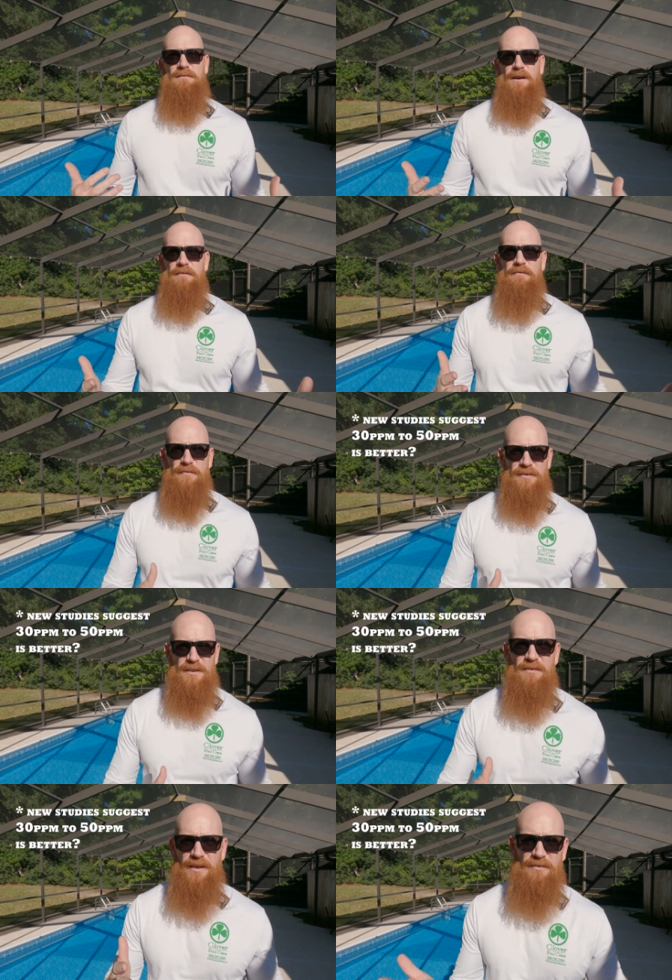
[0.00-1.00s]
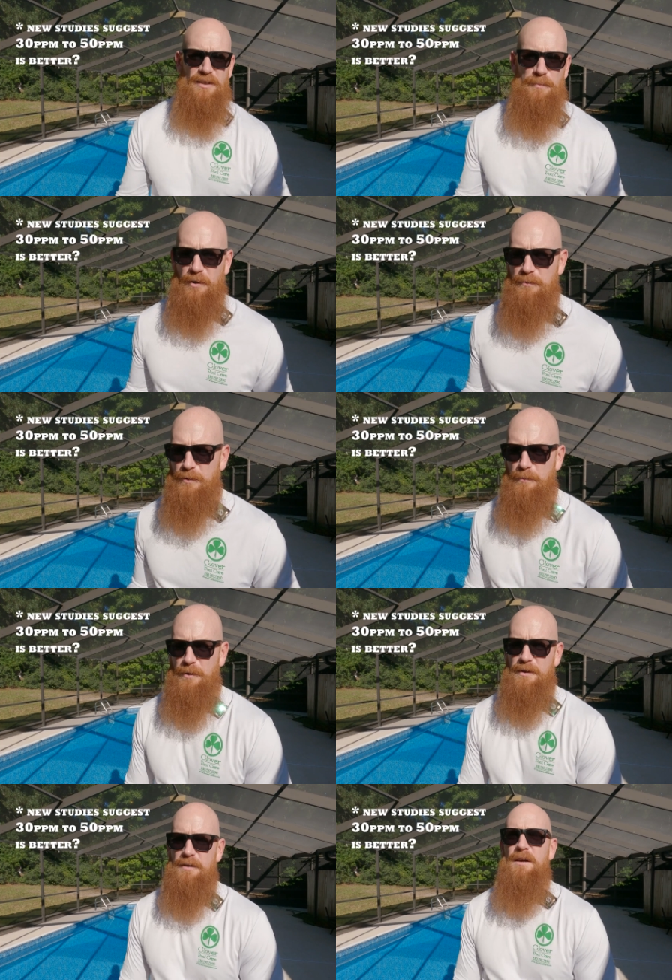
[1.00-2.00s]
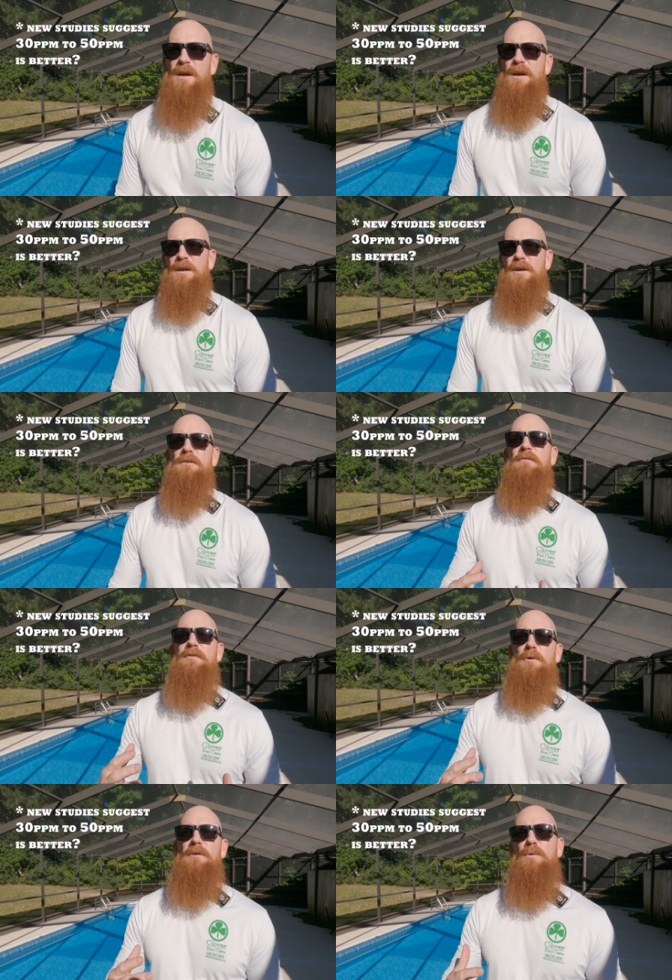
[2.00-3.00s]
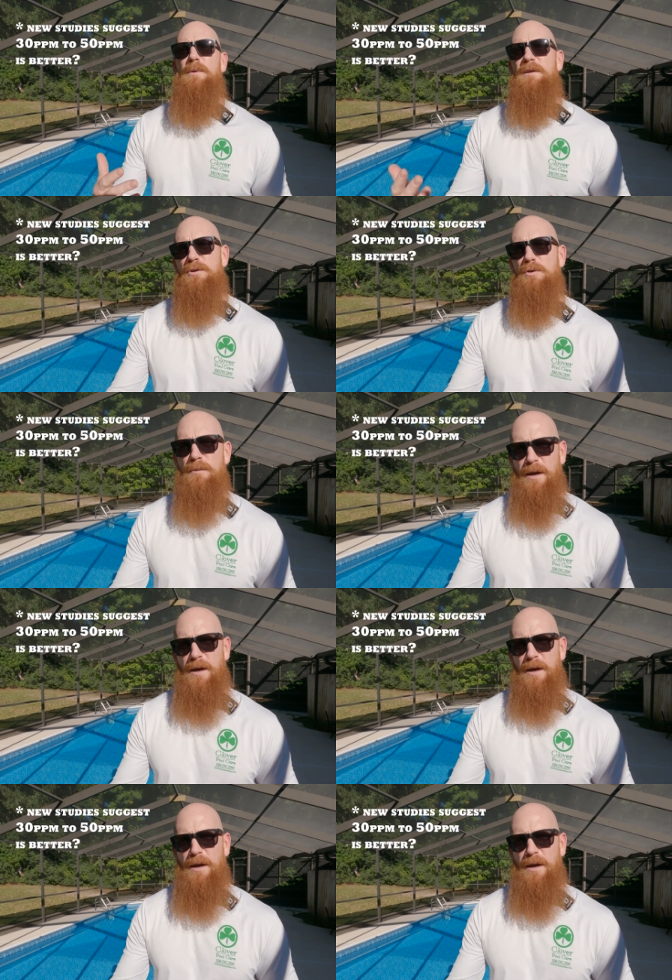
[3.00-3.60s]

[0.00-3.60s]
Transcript: around 50 to 60 parts per million. Here in Florida, we do